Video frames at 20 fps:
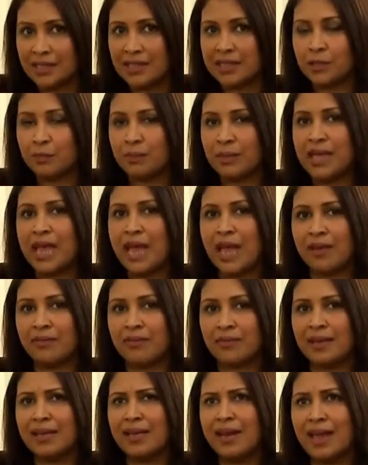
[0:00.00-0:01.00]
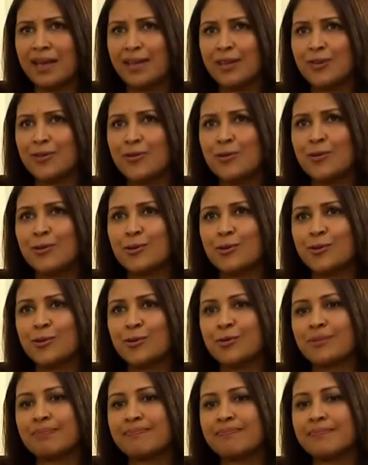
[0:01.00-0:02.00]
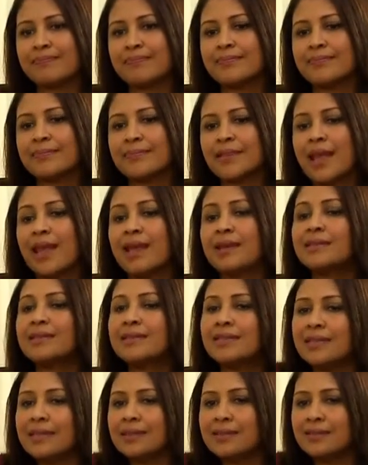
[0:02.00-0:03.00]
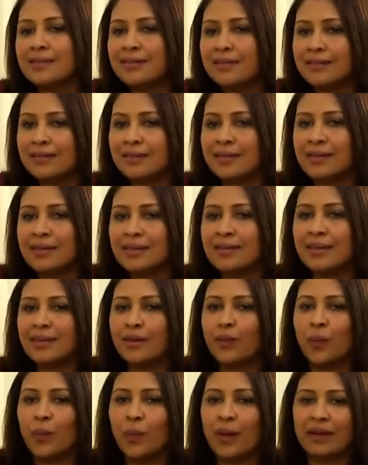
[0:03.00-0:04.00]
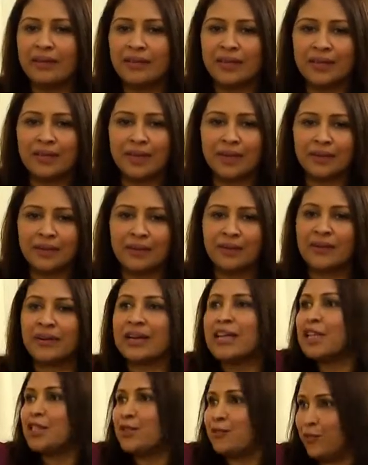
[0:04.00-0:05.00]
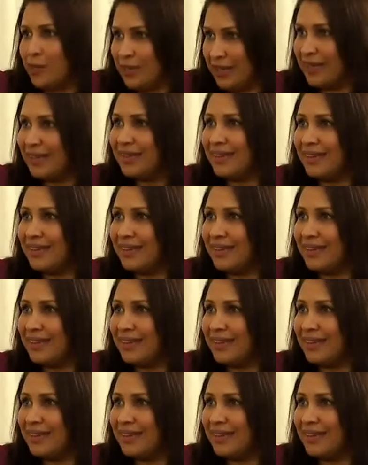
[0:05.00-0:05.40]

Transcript: this behavior, like, to exit very gracefully.